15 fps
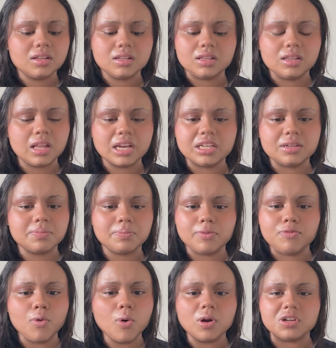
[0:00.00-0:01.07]
Like
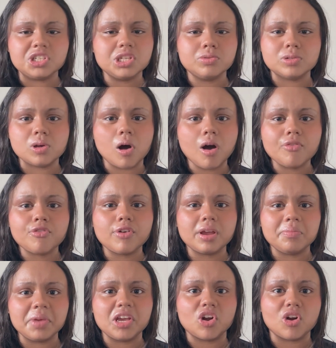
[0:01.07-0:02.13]
before, she was
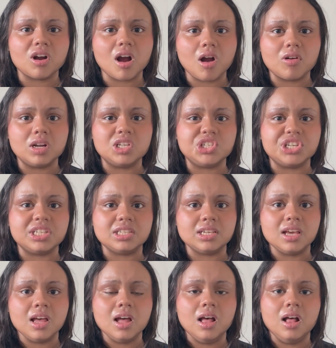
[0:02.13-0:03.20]
offering me her courage, and
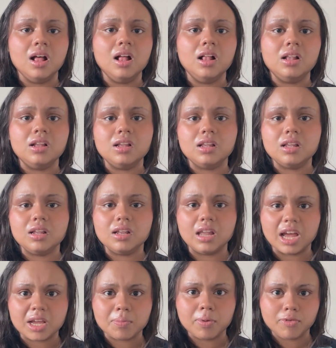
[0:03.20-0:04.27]

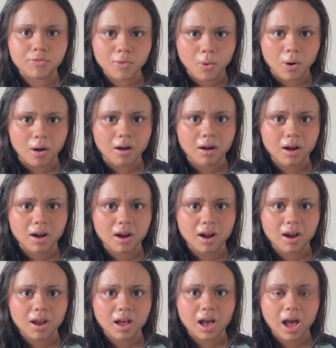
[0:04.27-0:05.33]
like before,
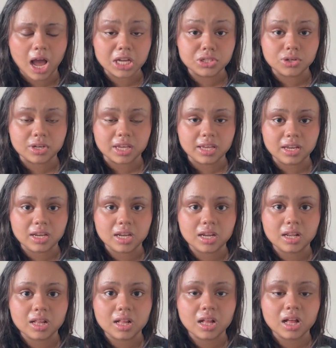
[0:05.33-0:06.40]
I took it.
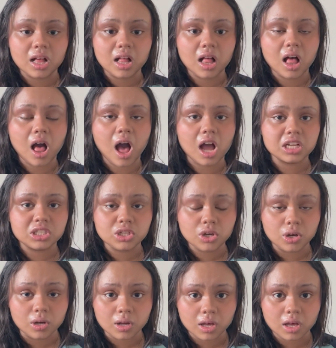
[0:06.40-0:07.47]
I
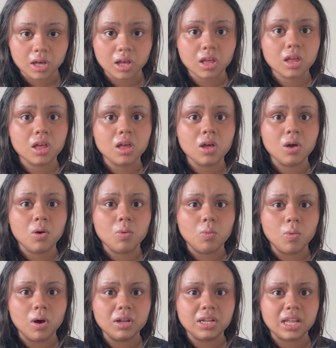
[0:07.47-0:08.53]
took
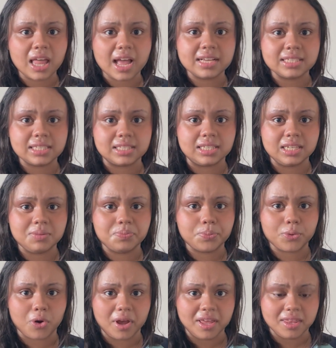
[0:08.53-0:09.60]
one last deep
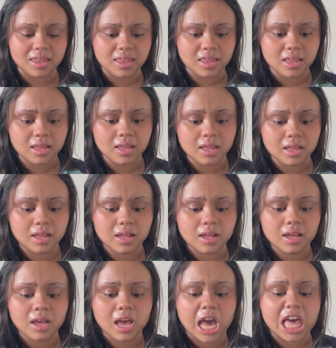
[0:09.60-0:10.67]
breath
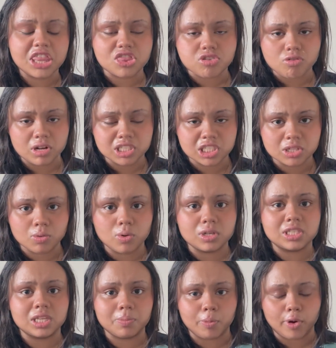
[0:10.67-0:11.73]
and thrust
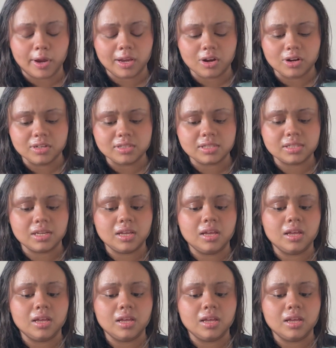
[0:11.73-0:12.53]
towards the breakers.